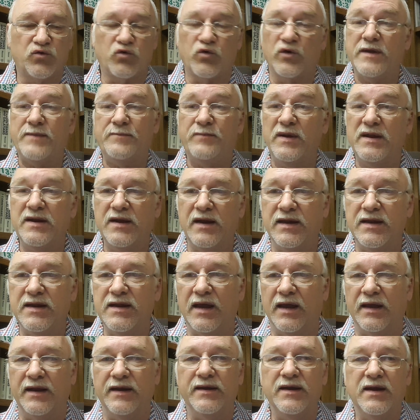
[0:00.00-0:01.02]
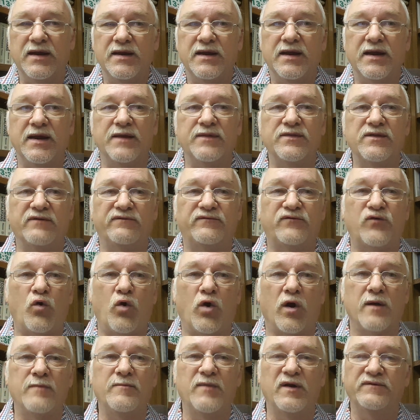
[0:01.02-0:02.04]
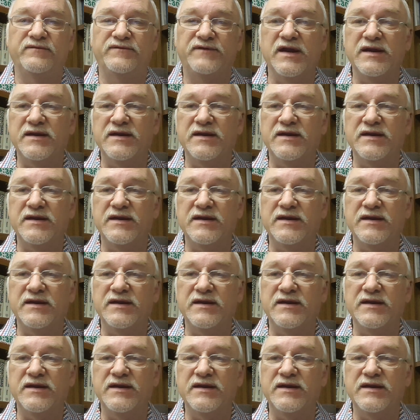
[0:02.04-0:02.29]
creeping in the form of